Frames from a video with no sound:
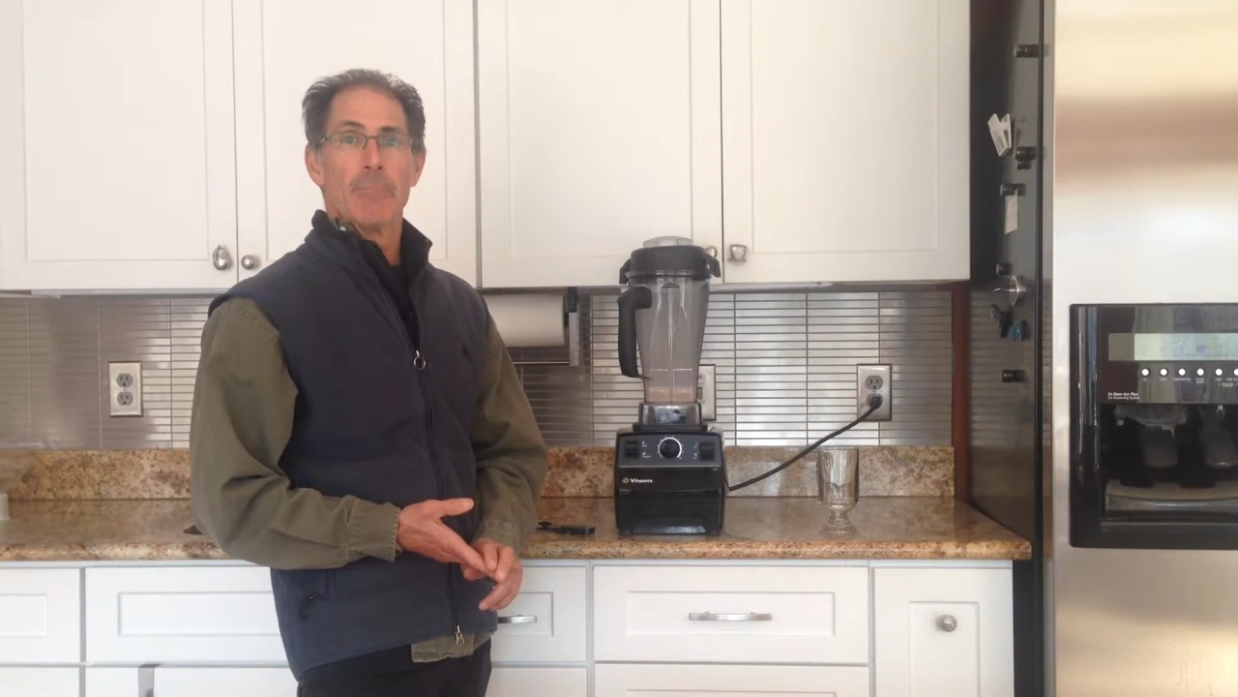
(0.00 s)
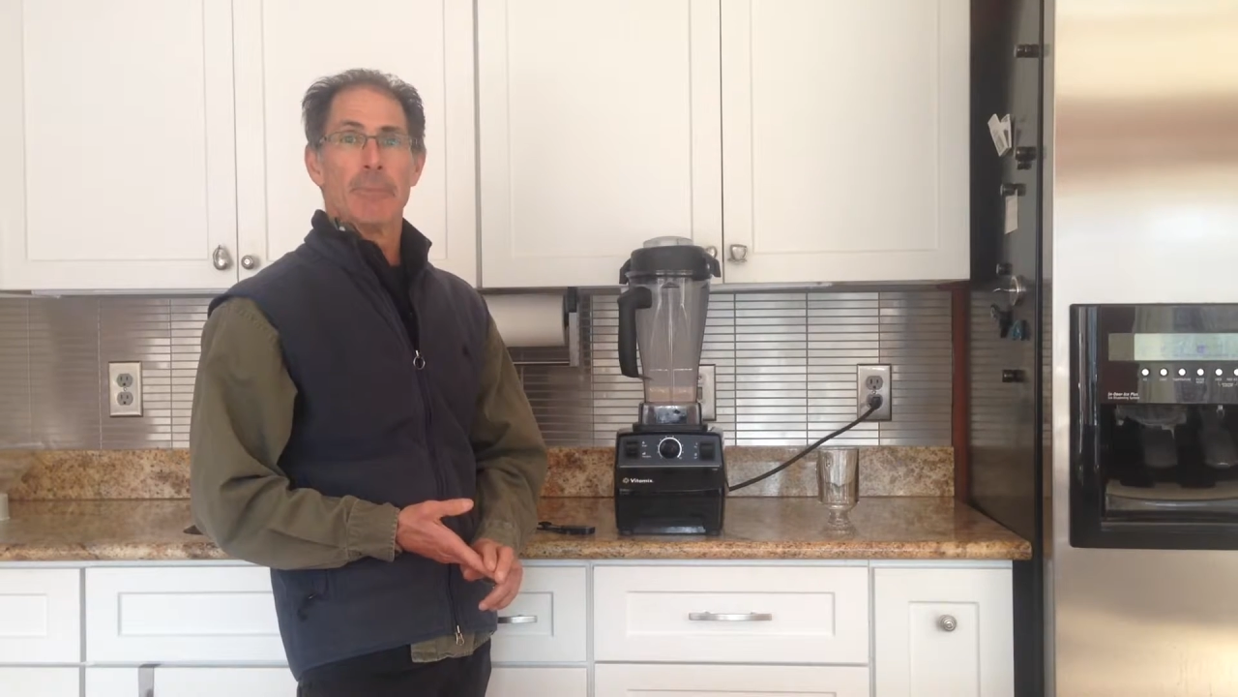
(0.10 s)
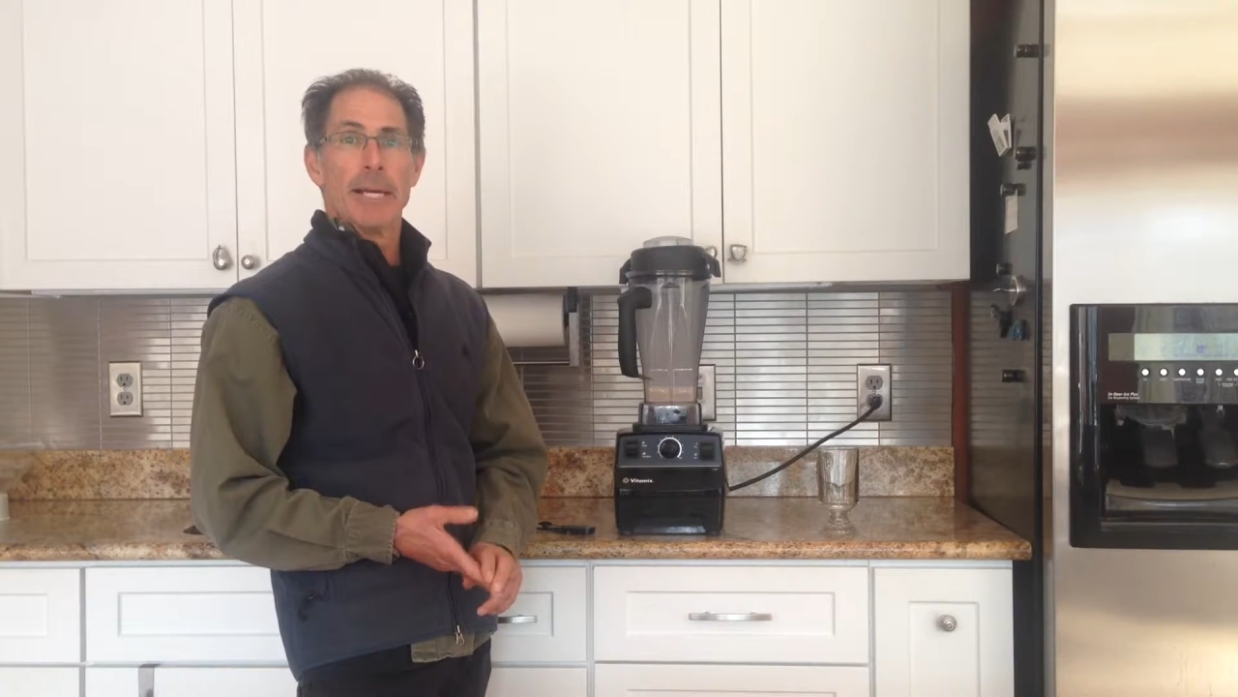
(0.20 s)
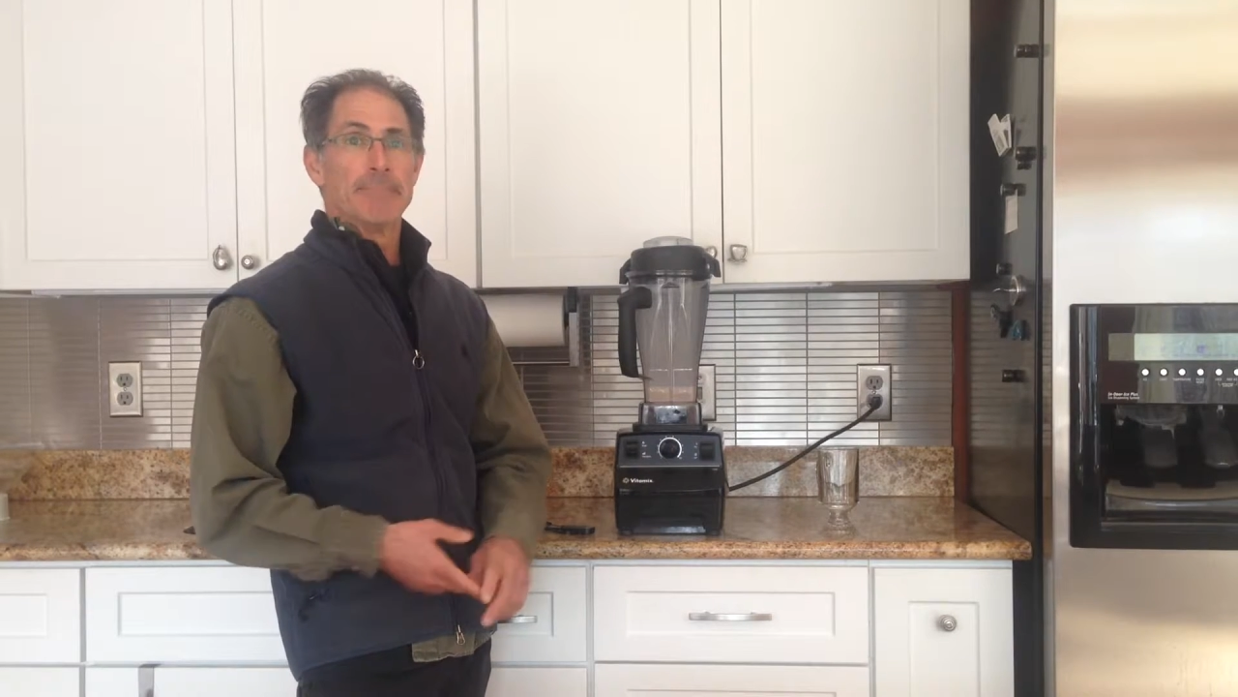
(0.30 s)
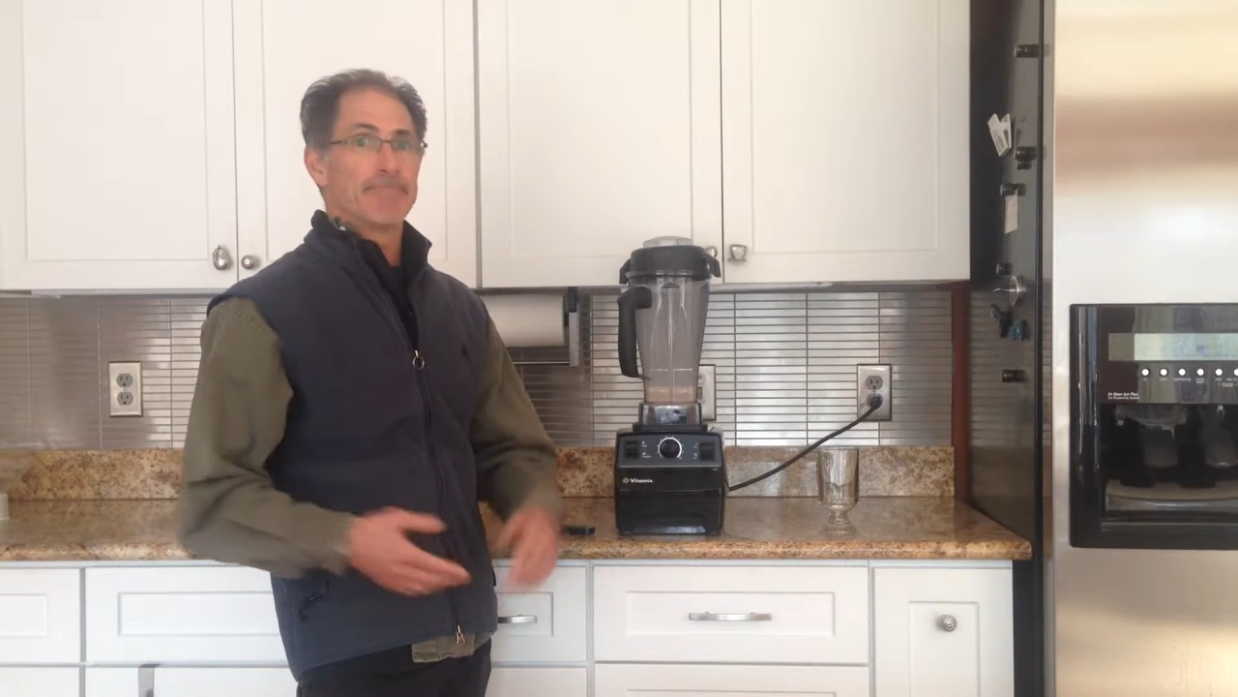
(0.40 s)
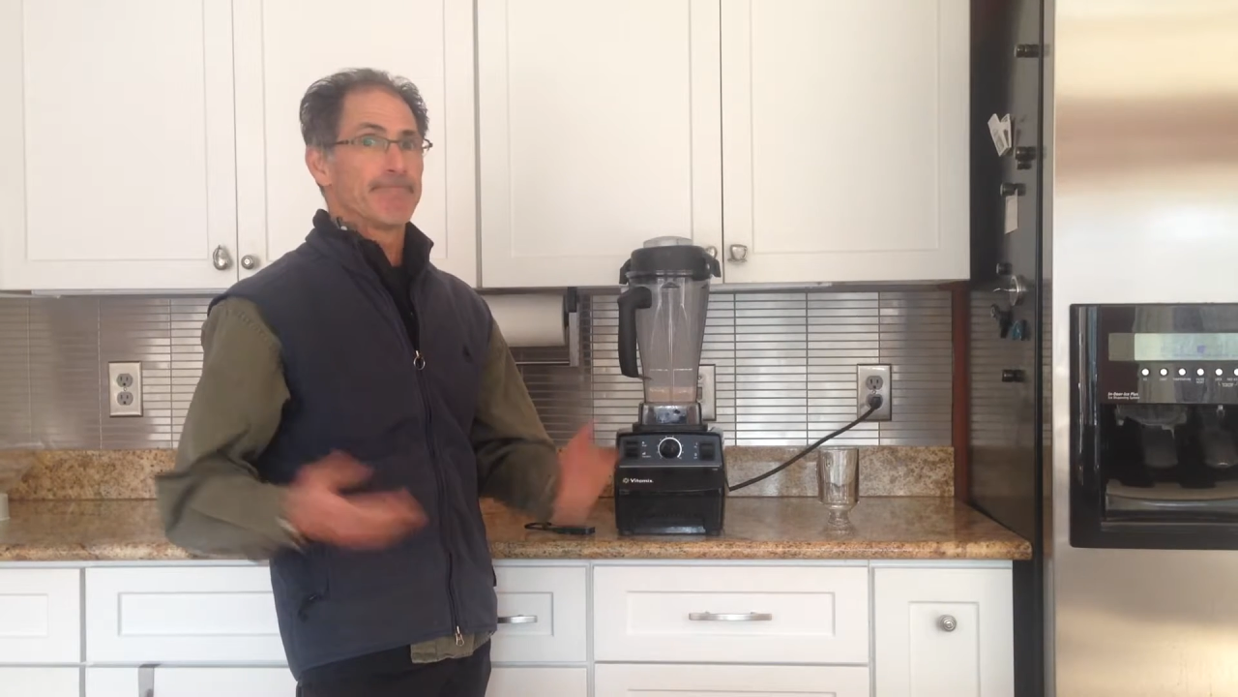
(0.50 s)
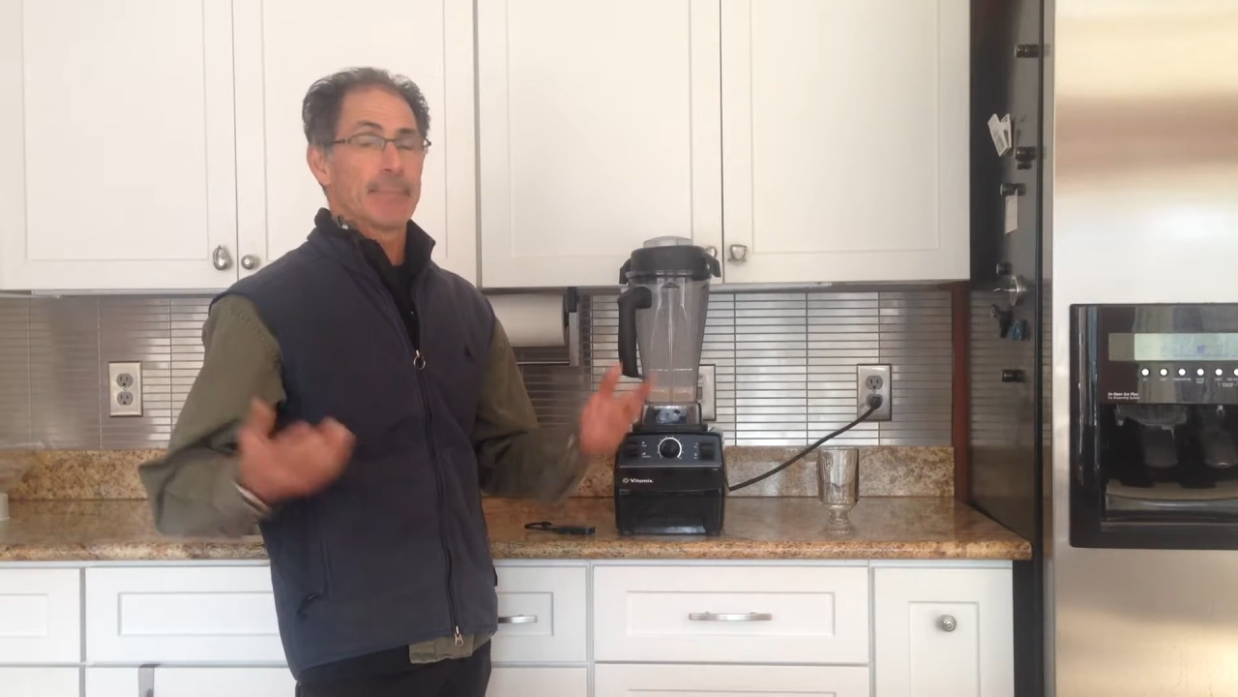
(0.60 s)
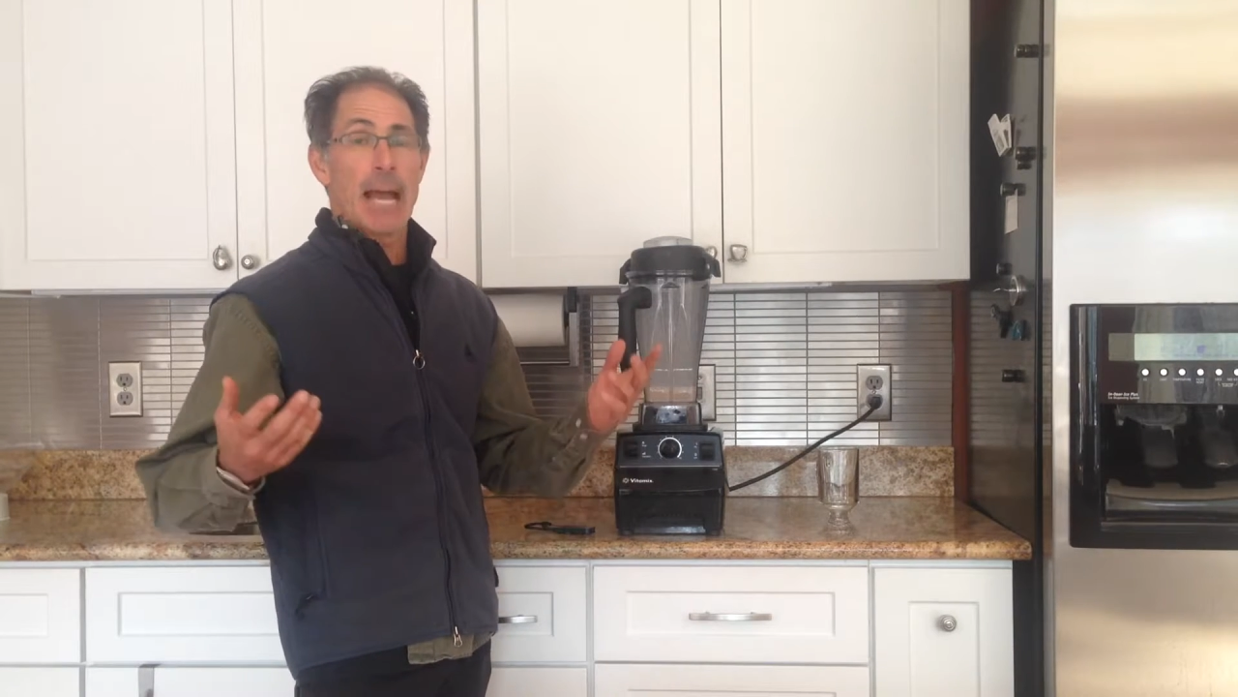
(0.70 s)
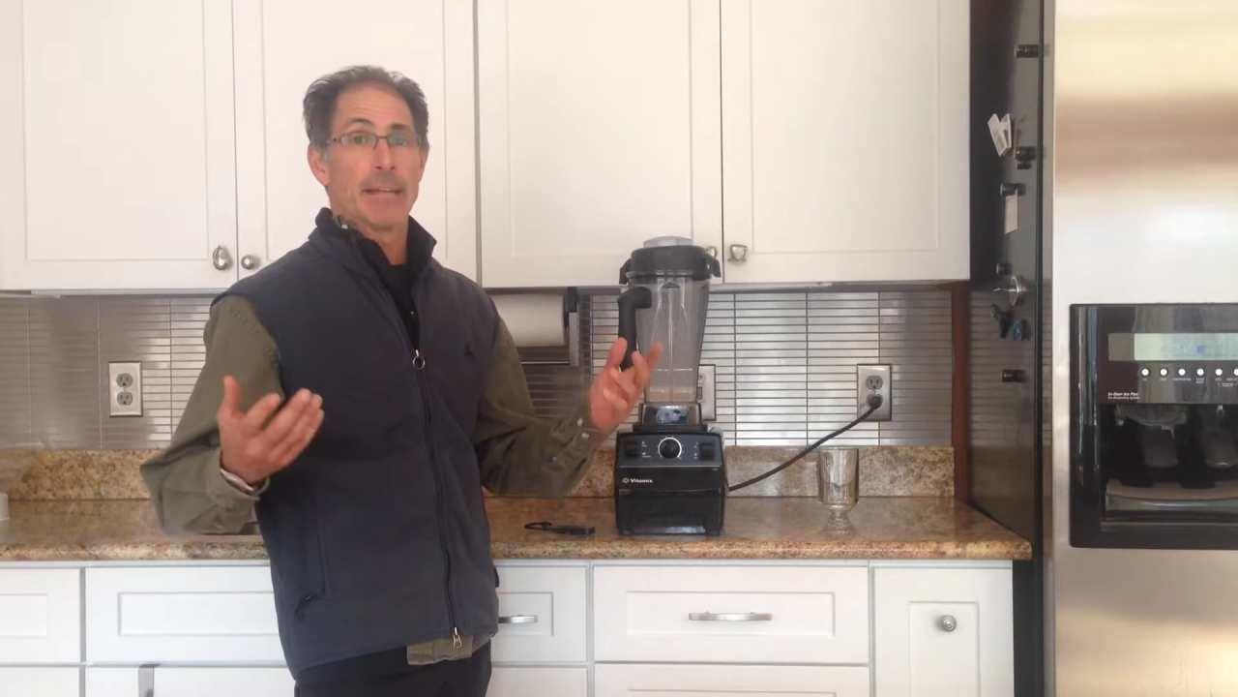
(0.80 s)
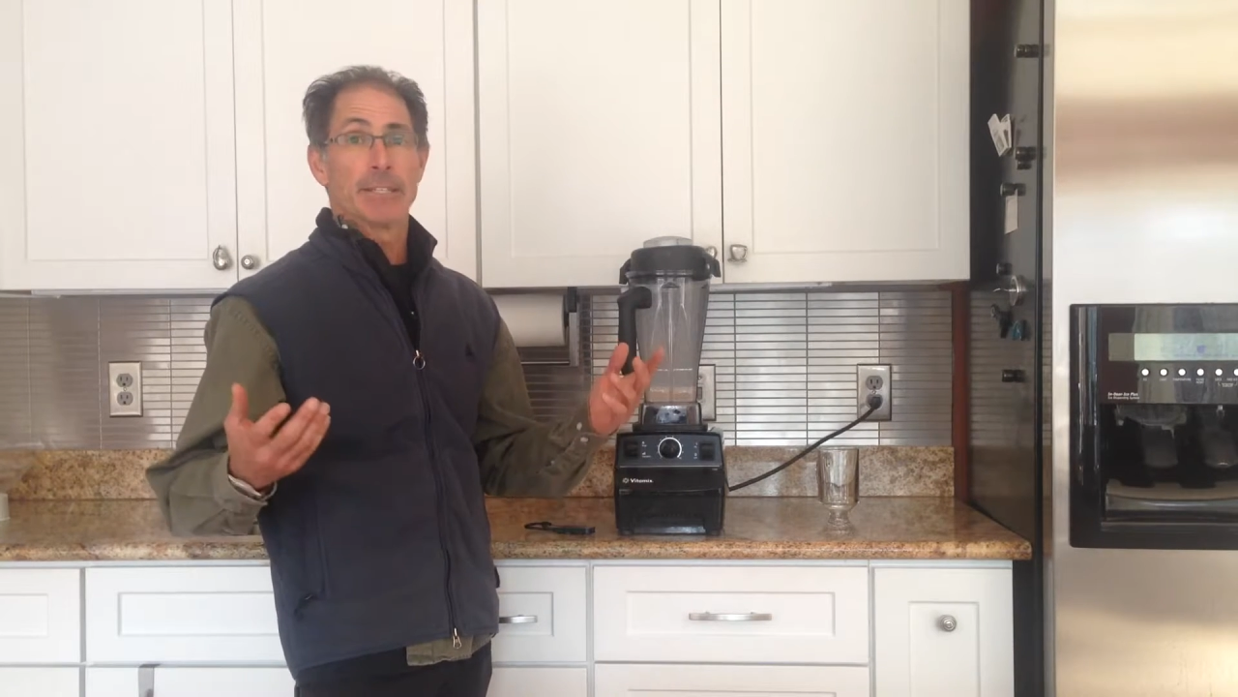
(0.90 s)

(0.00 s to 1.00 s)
but I